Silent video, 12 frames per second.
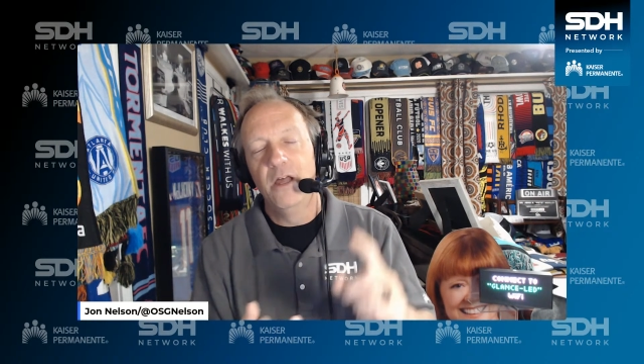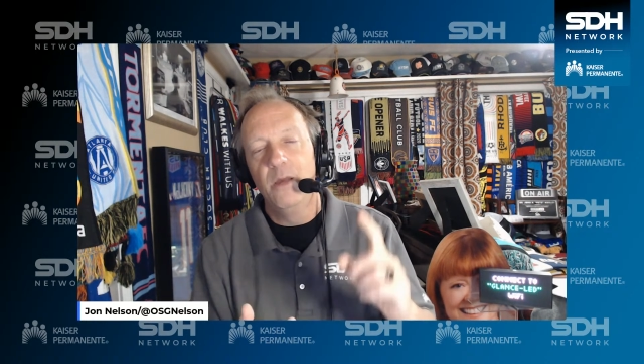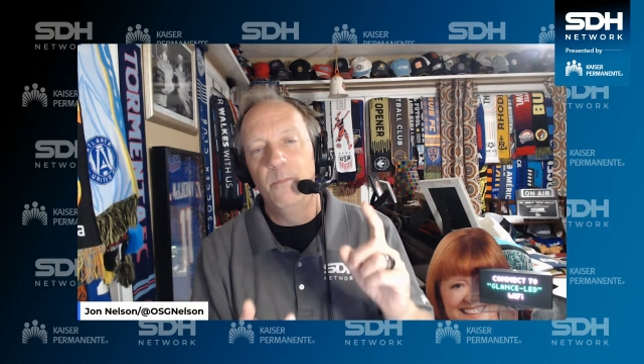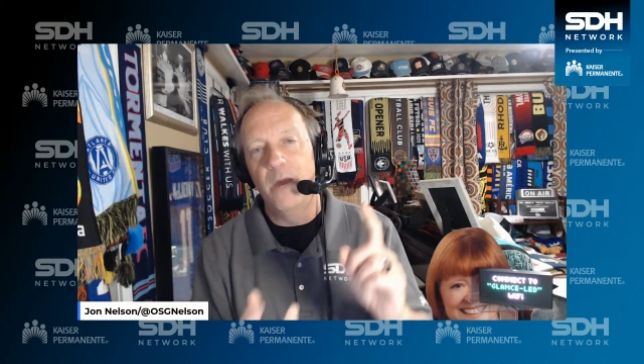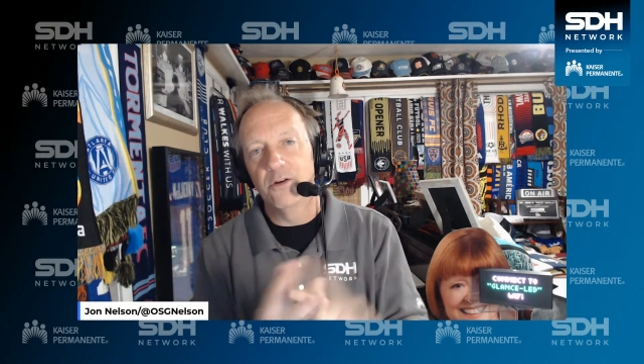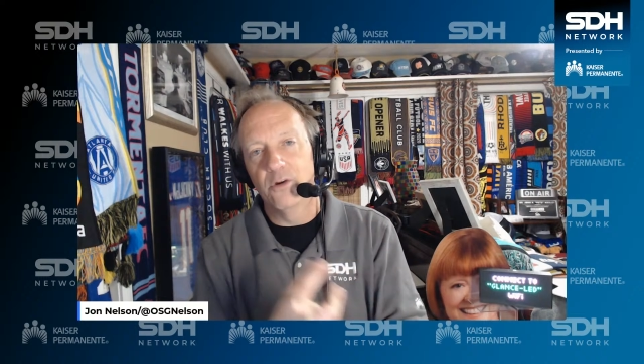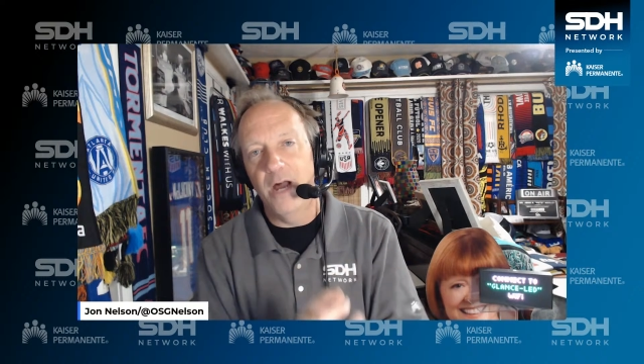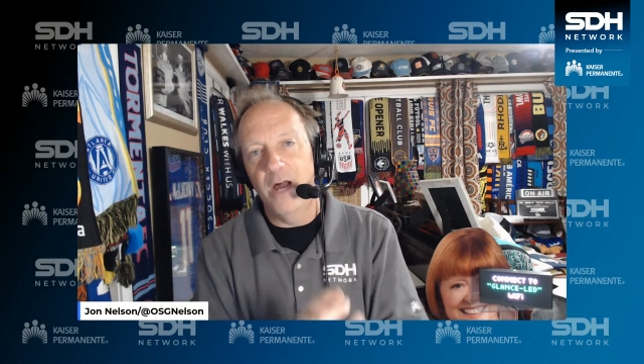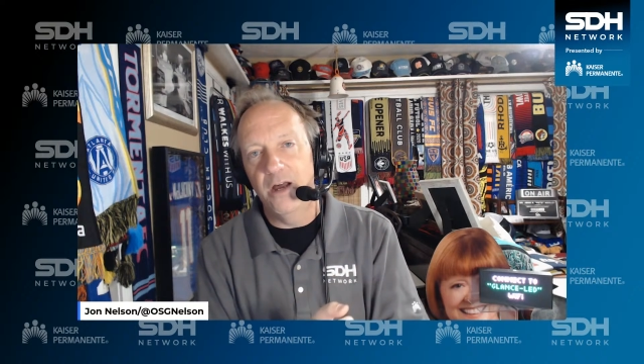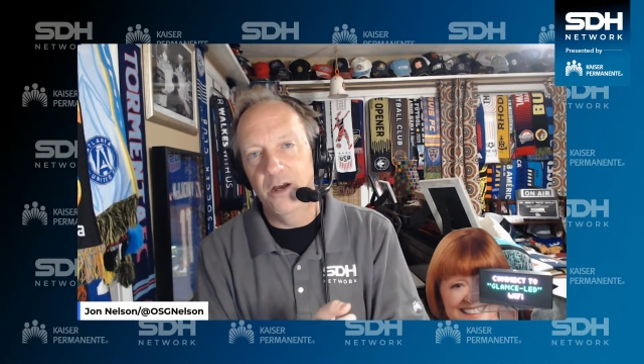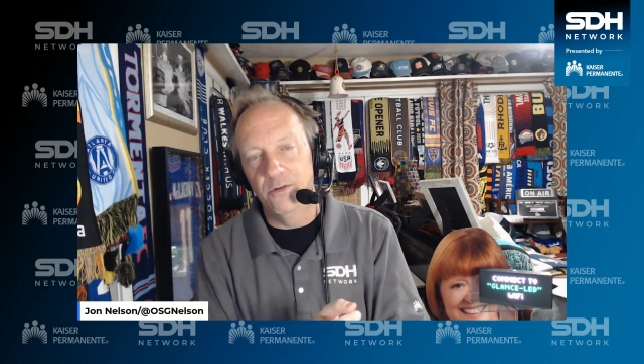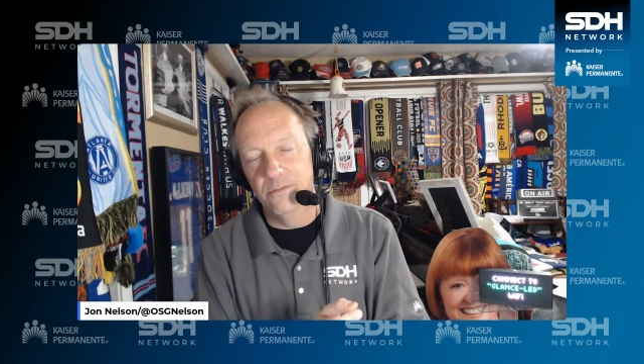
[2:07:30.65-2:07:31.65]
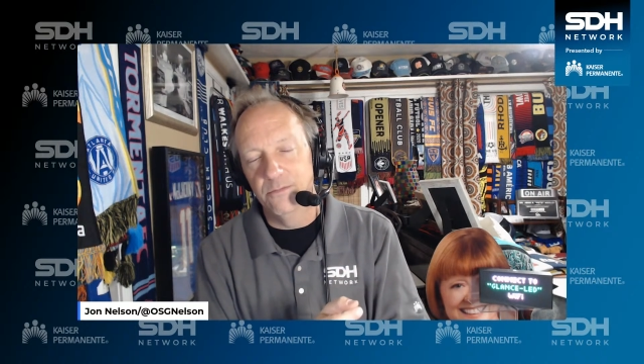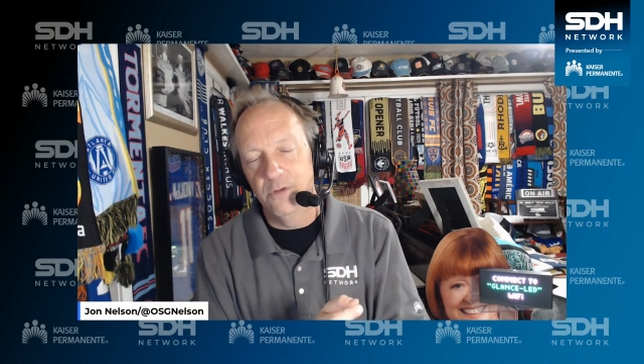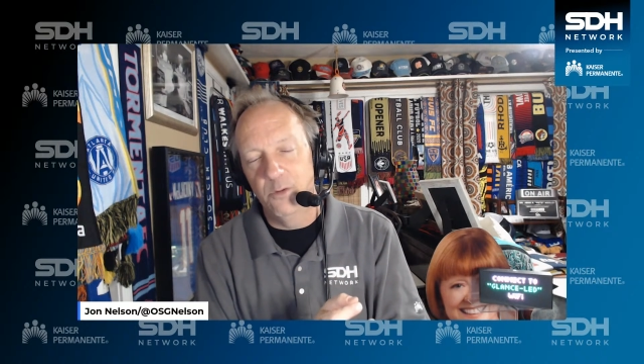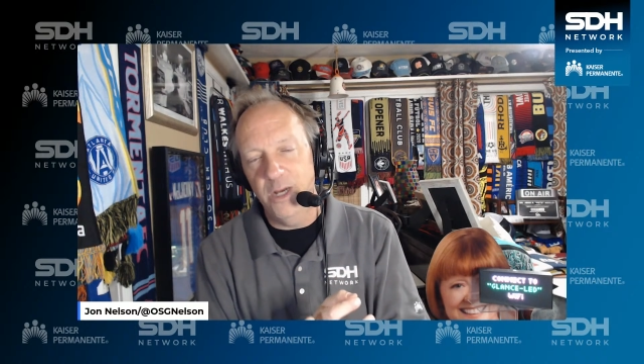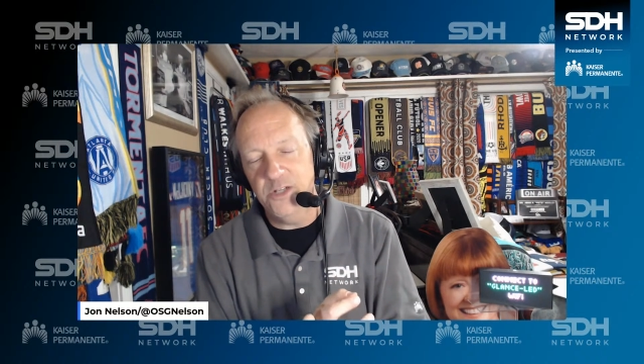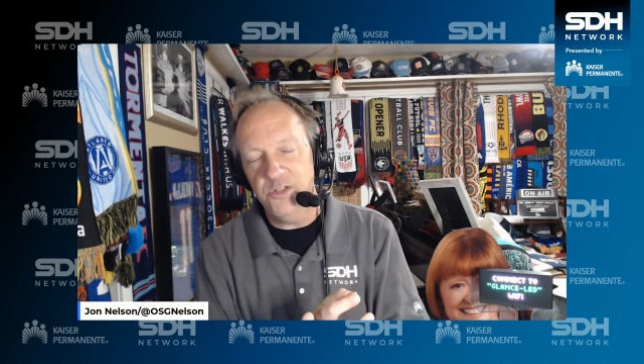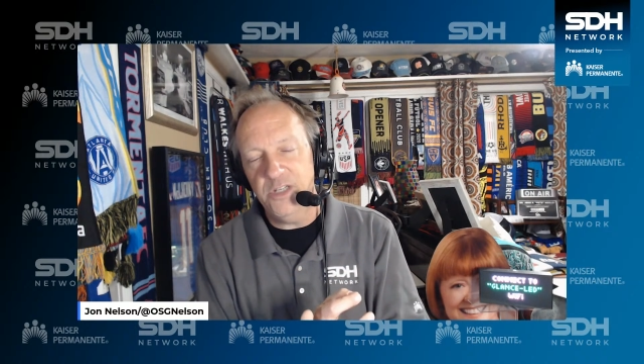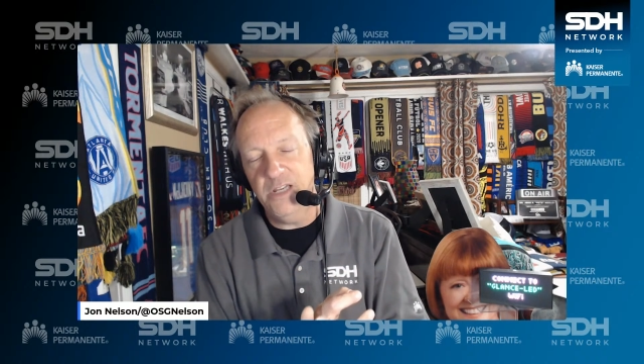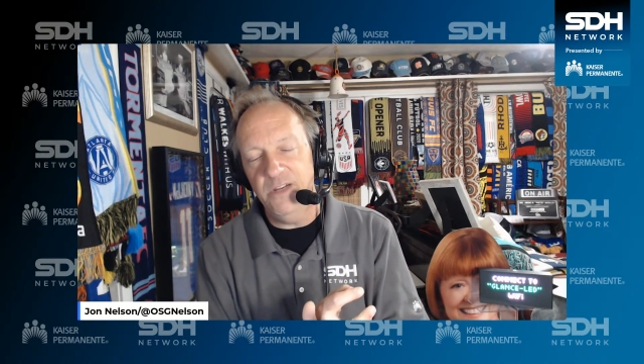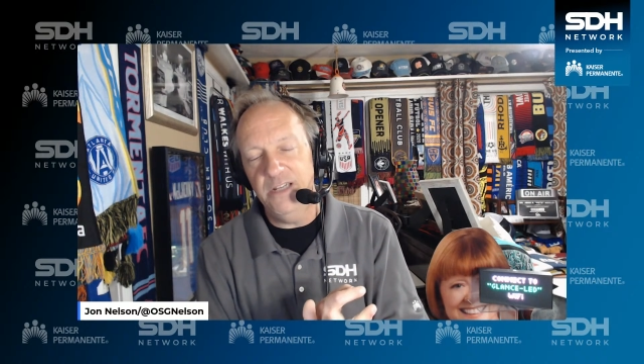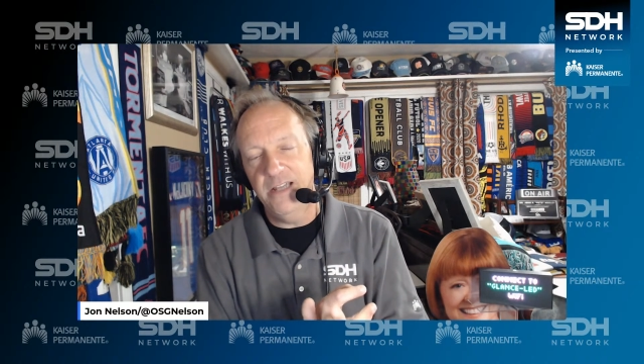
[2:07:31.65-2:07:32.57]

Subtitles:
Mike Gramajo of West TV